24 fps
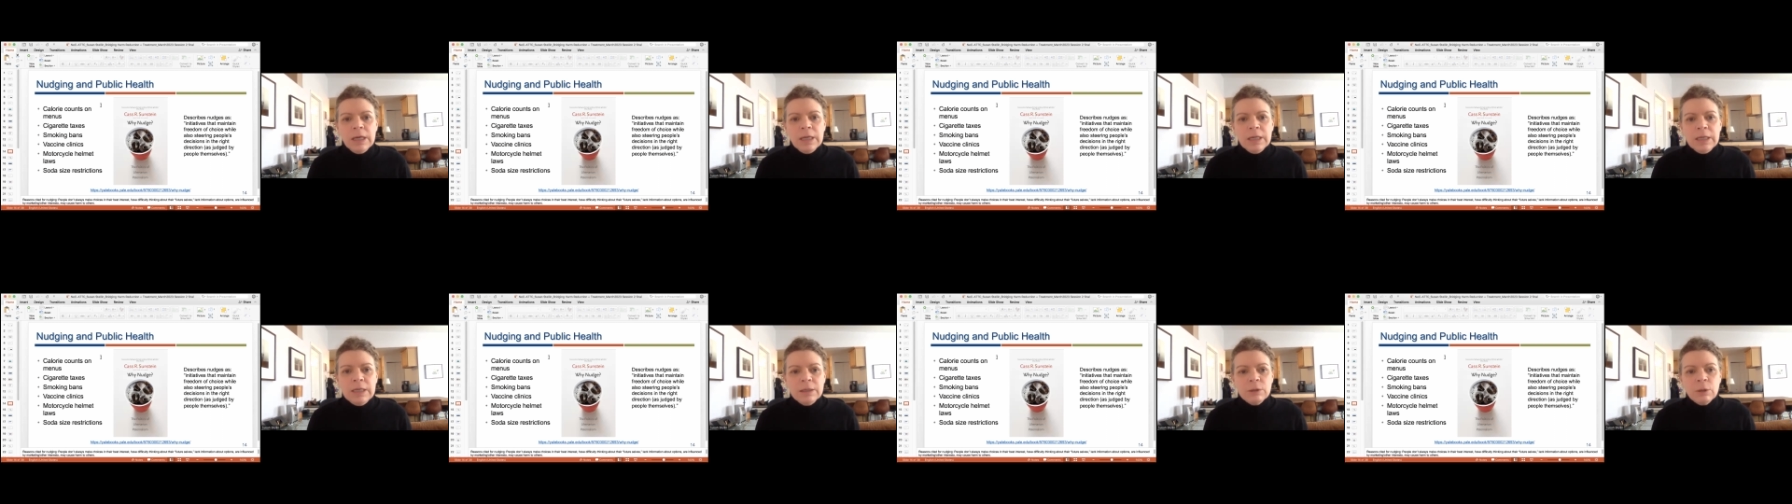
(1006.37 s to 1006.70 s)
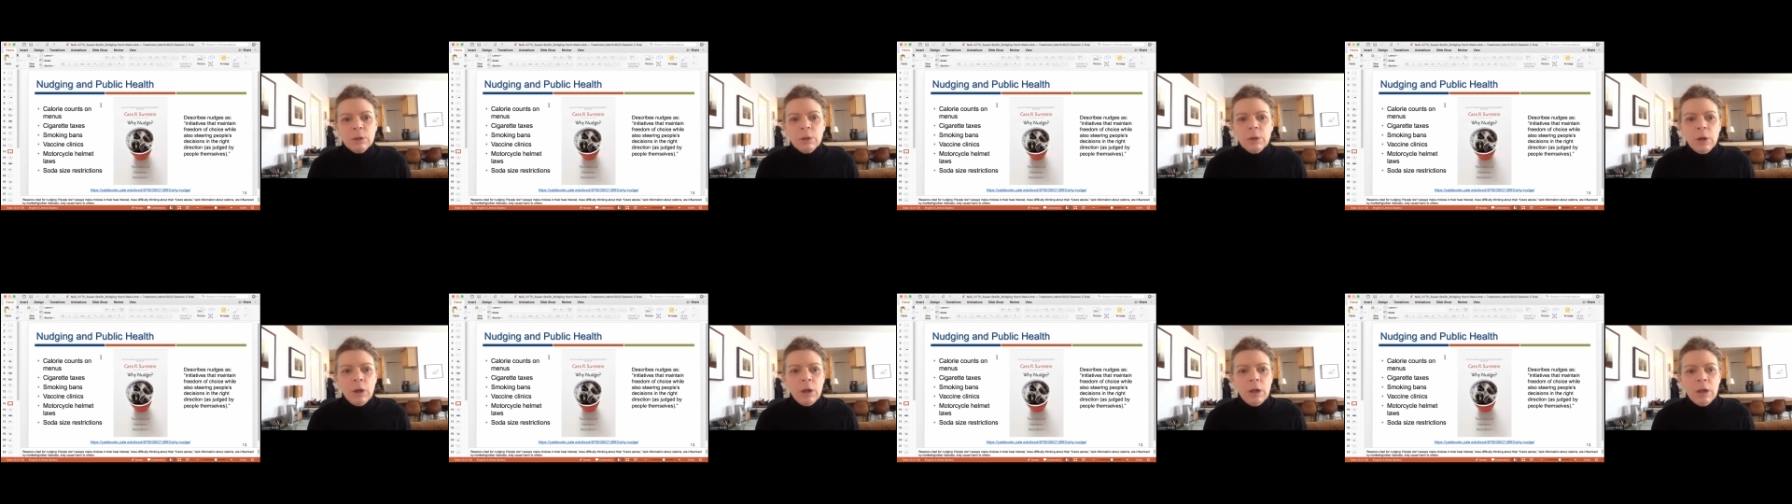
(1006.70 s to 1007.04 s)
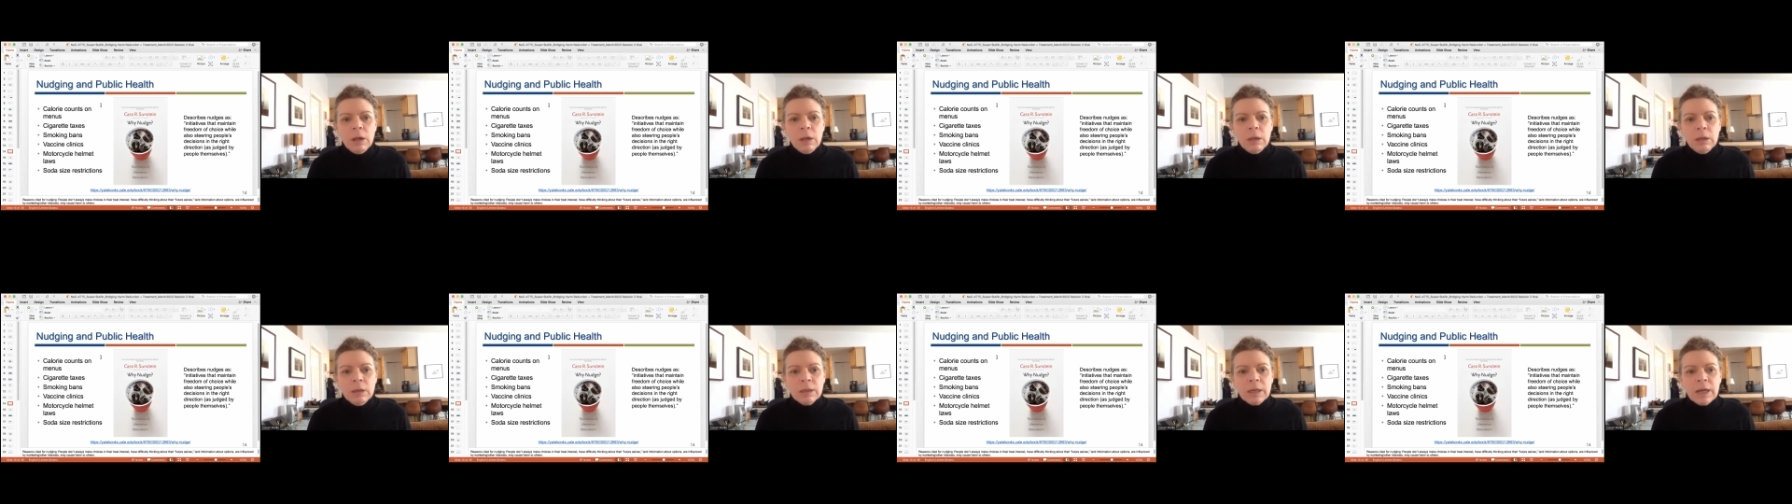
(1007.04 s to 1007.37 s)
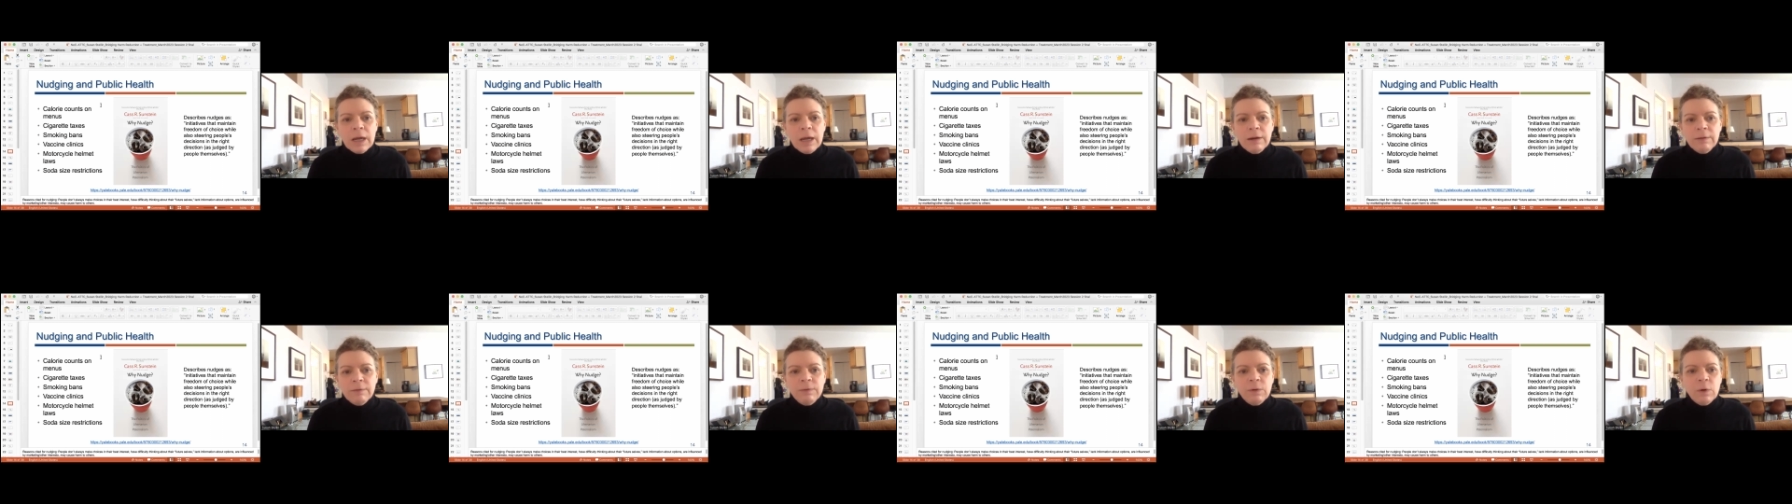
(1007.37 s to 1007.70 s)
these are all
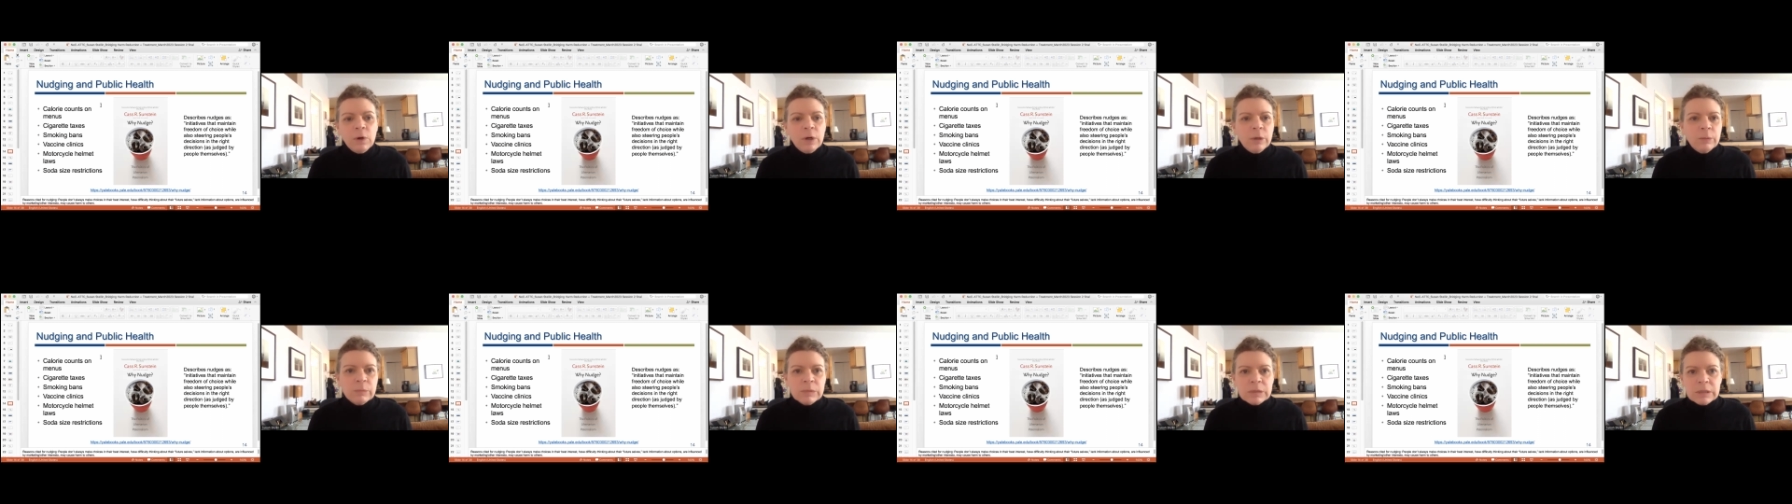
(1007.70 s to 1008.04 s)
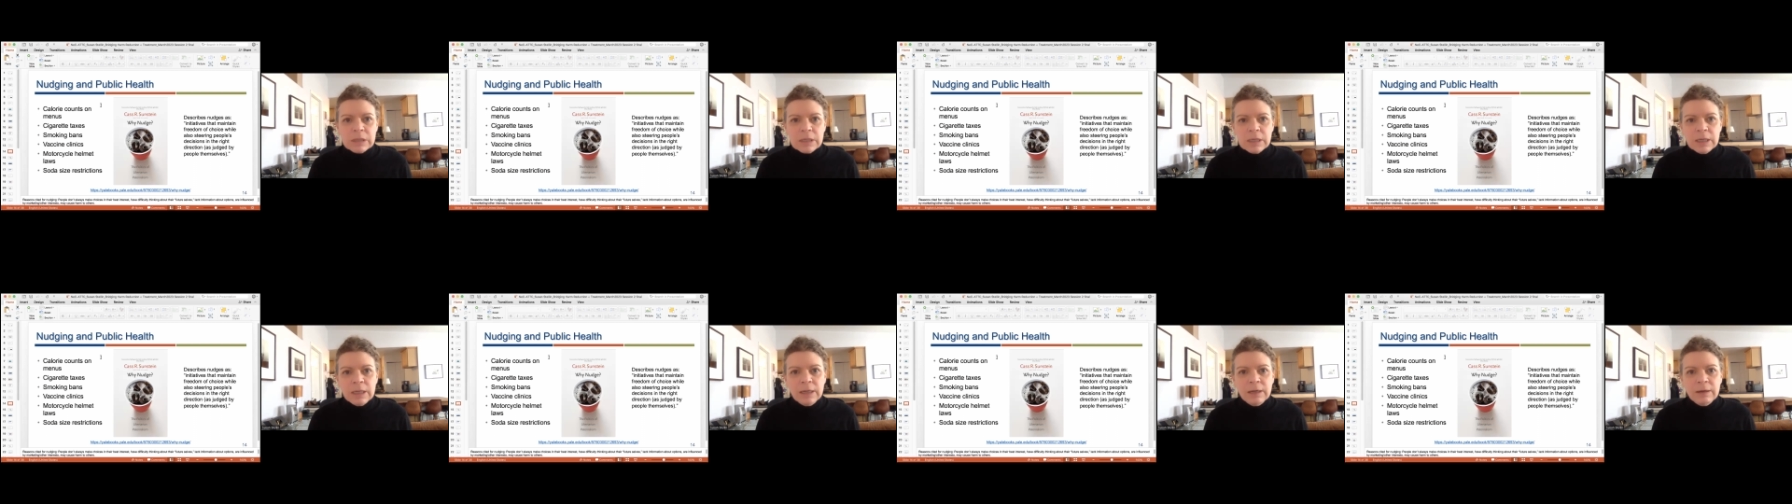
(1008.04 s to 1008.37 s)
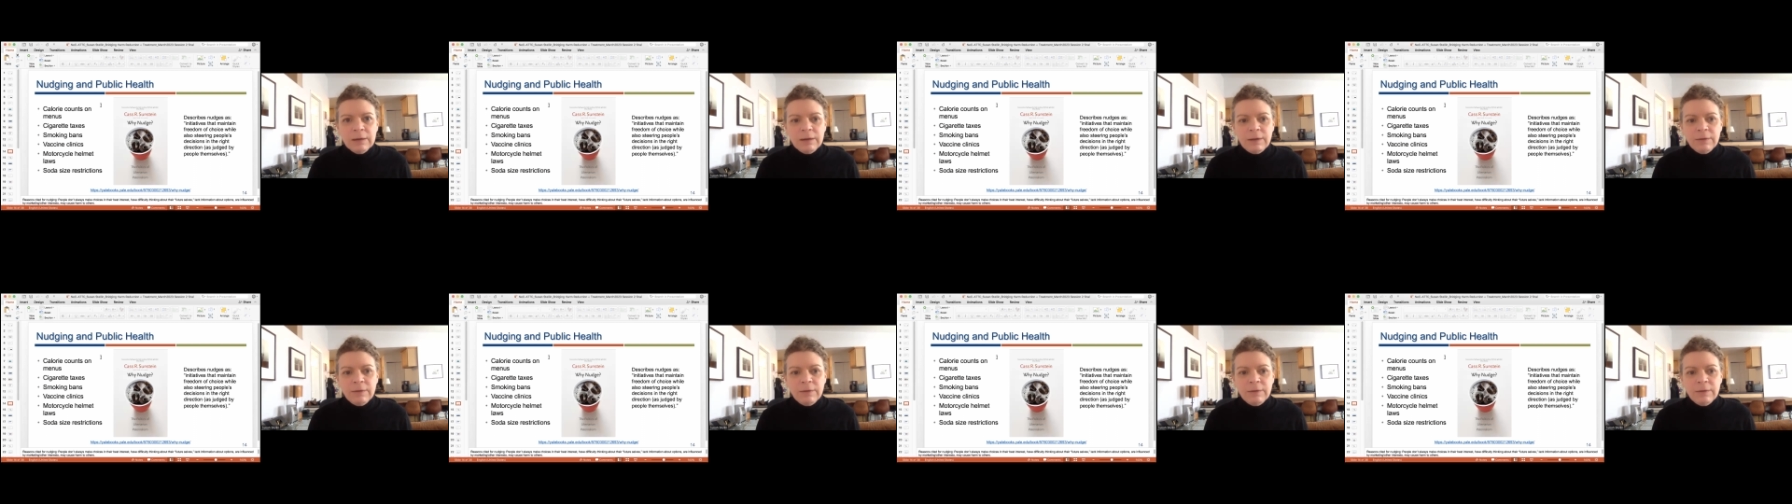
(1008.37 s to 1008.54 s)
kind of forms that